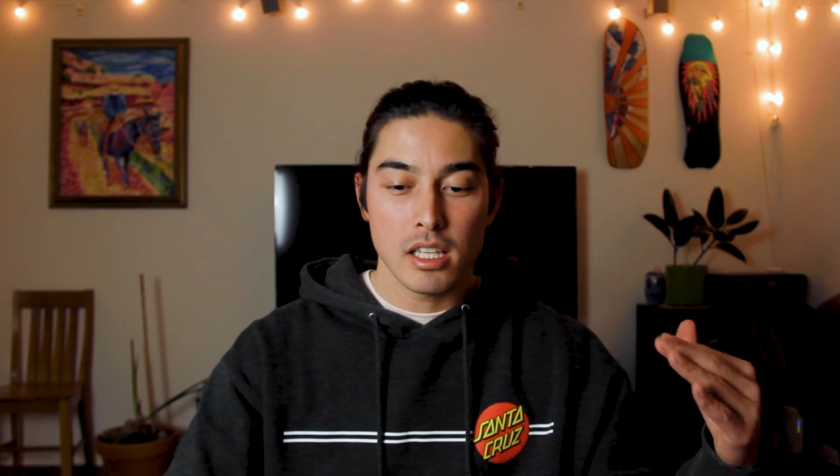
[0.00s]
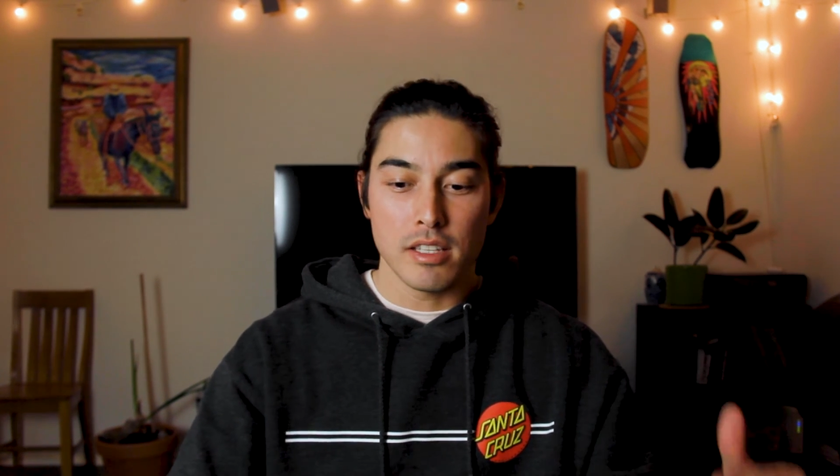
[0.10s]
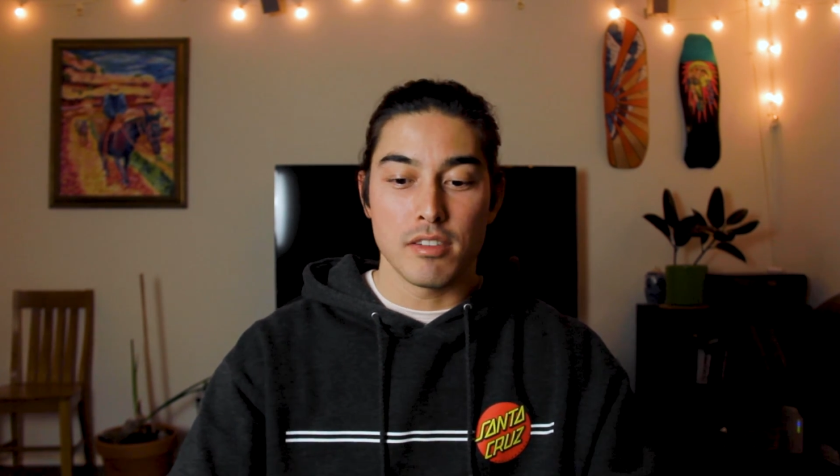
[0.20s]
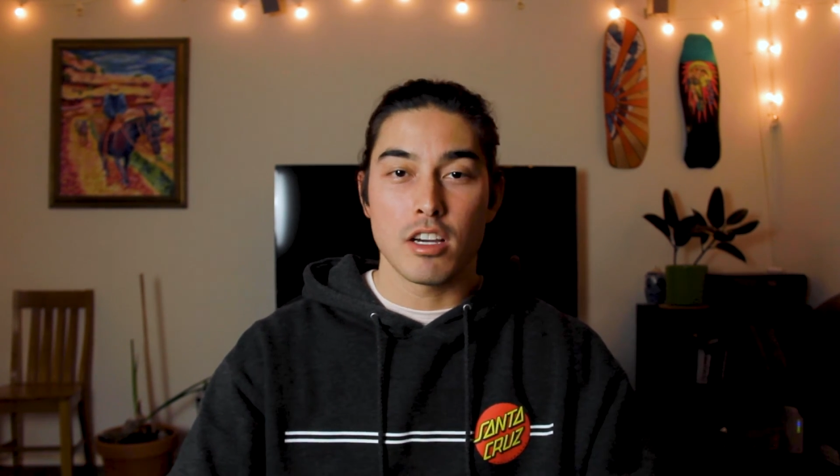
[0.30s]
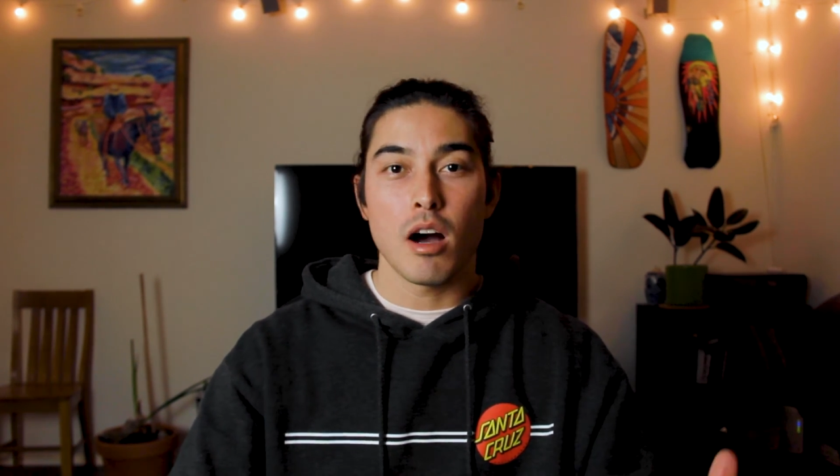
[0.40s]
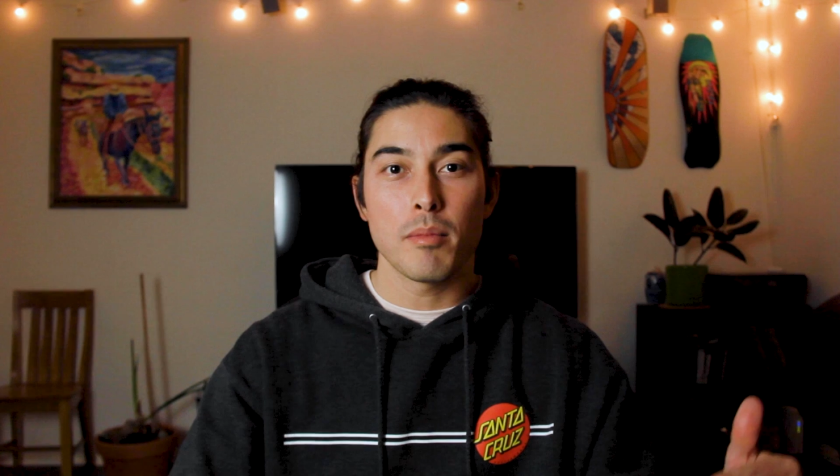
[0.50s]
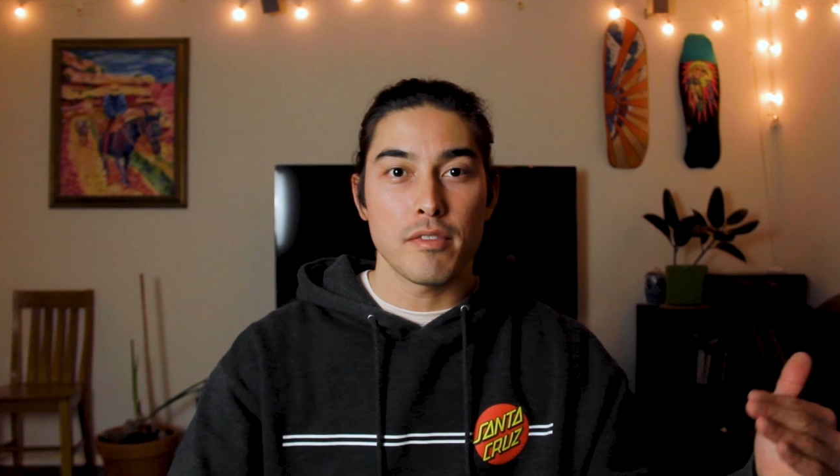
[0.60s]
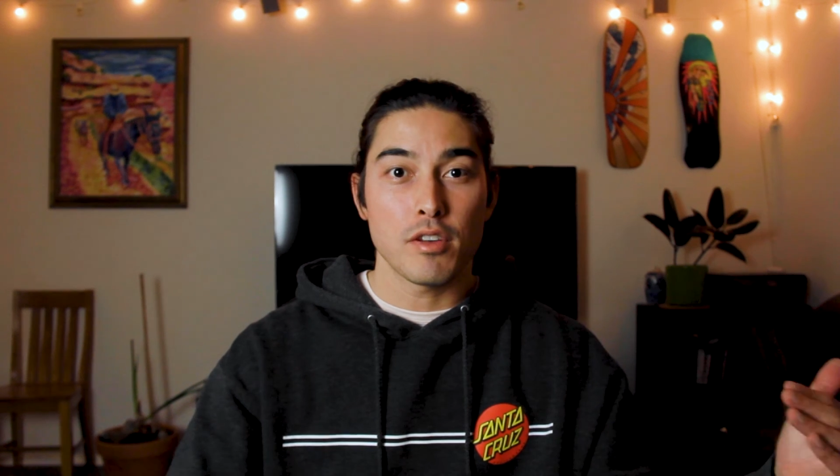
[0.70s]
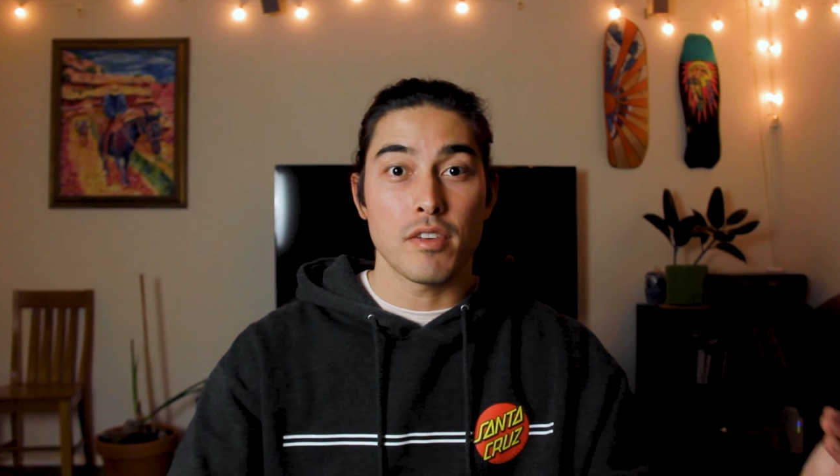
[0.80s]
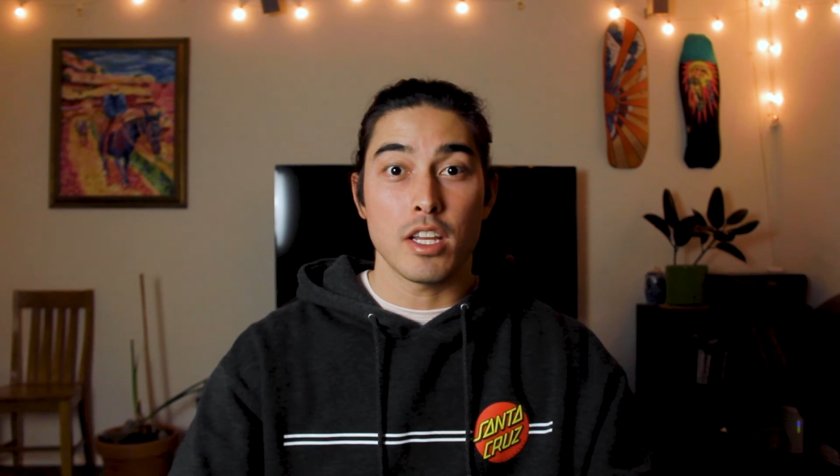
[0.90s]
leave a
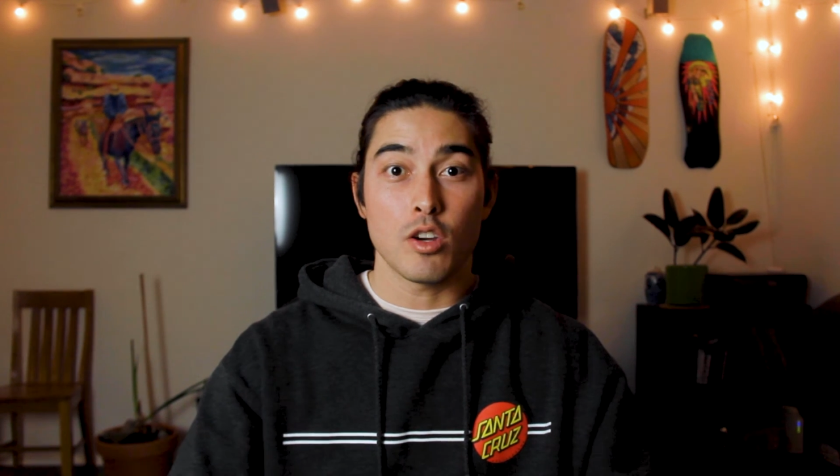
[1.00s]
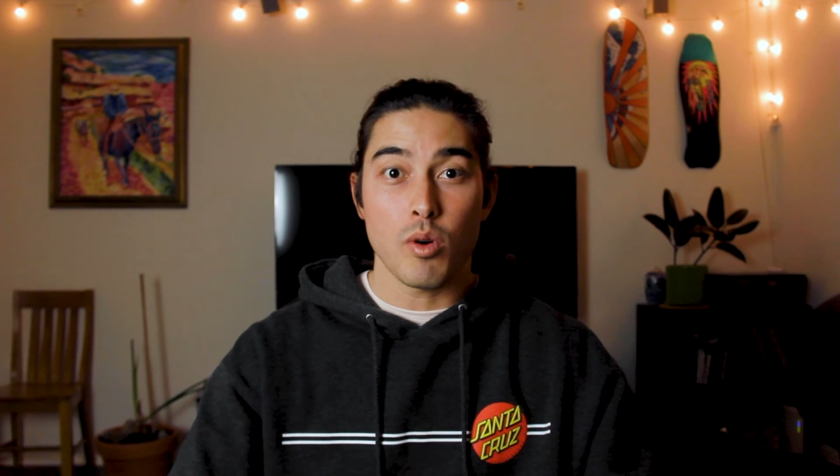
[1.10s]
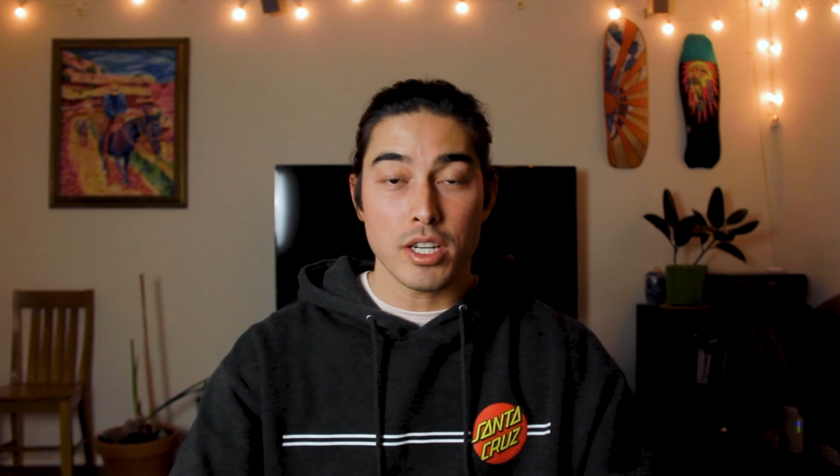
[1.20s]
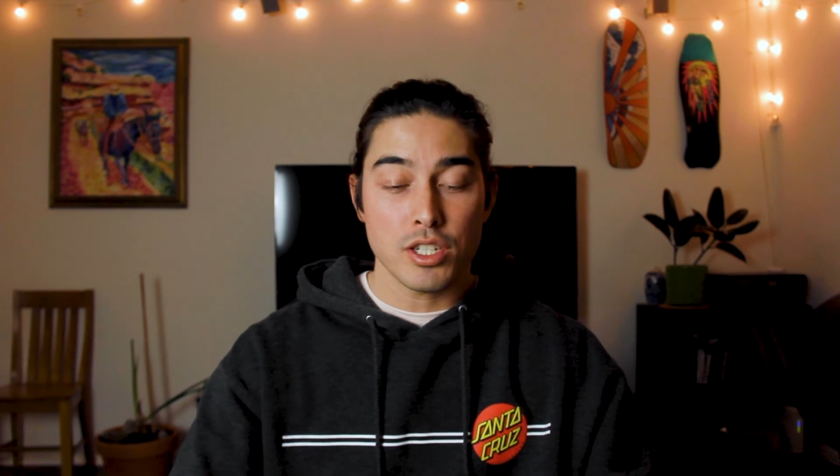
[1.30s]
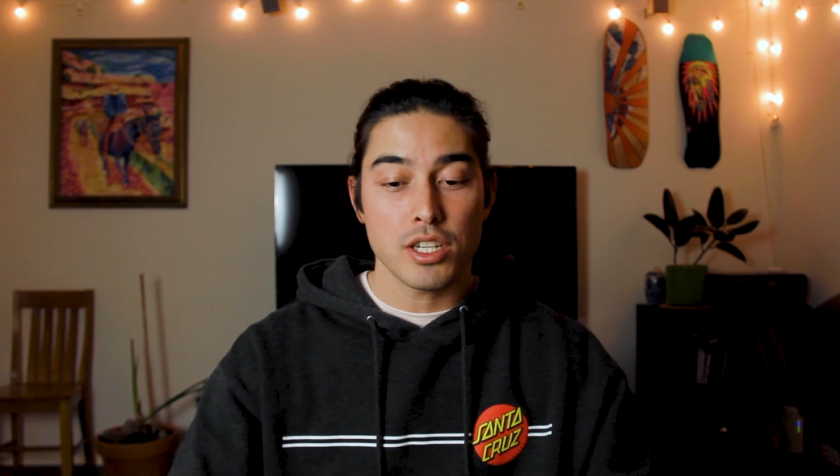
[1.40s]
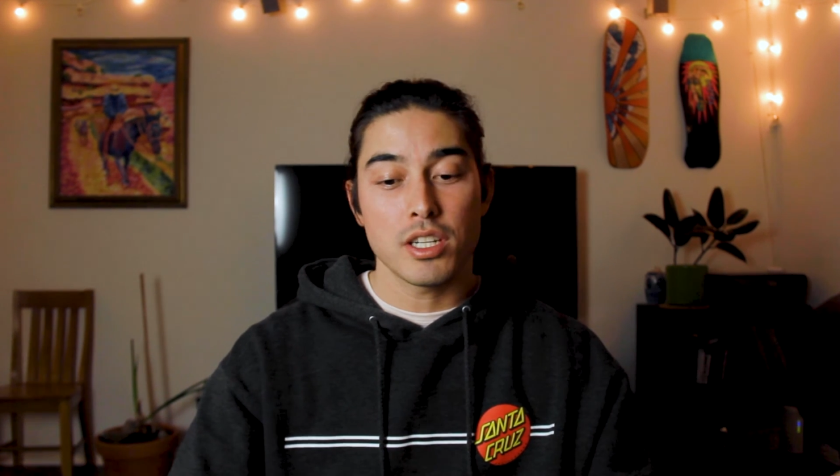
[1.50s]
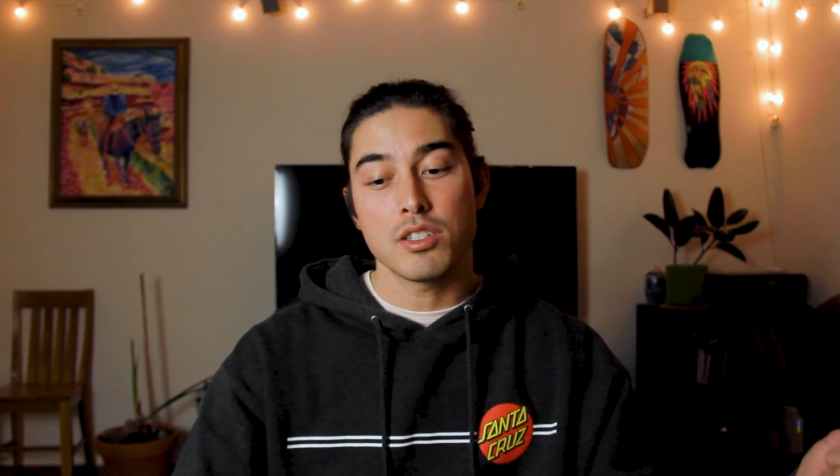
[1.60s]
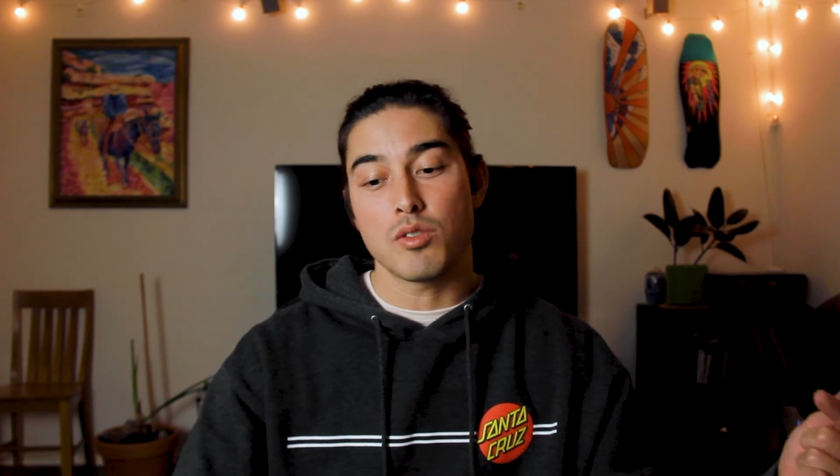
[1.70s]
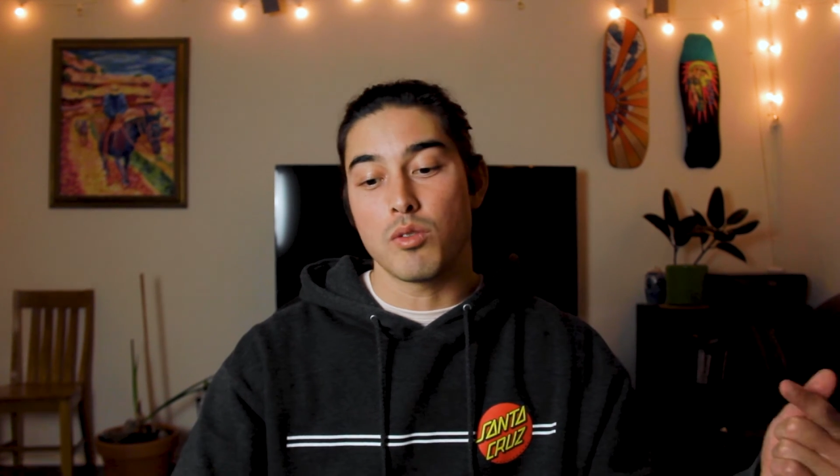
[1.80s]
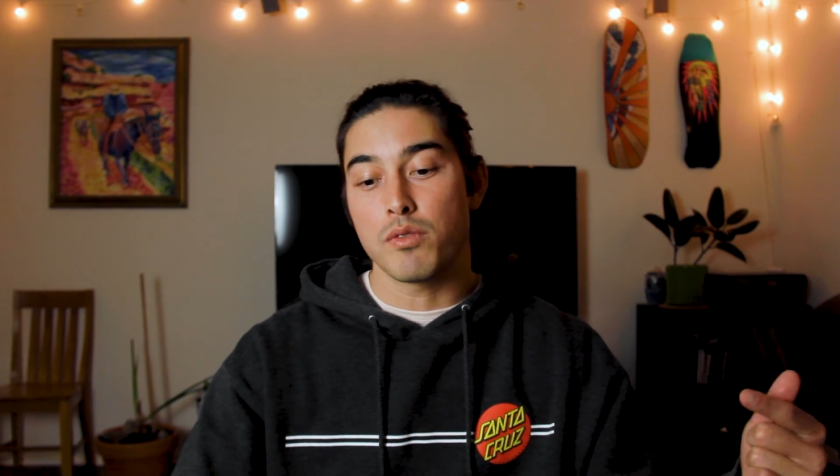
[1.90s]
comment if you have any
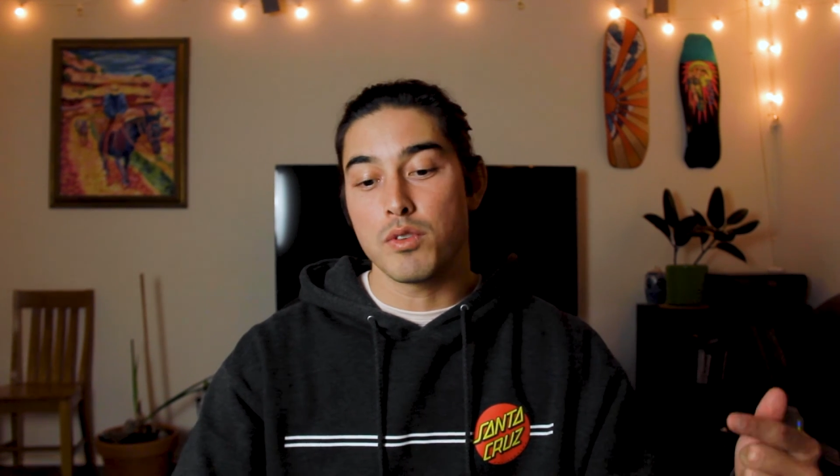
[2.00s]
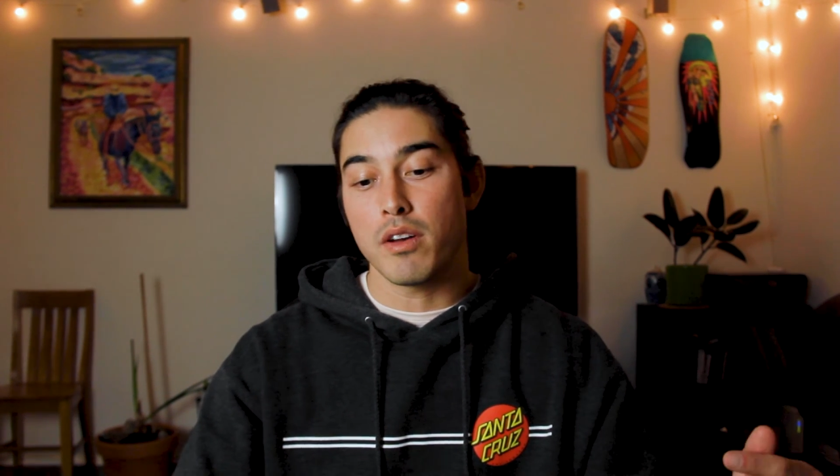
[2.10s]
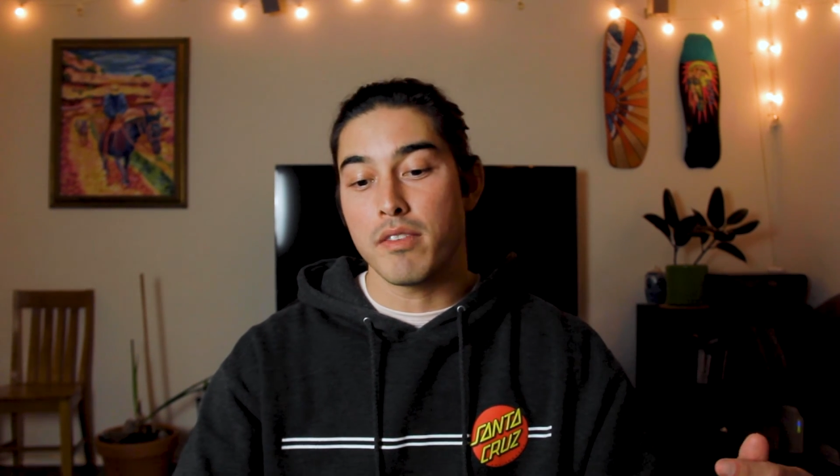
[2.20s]
questions or if you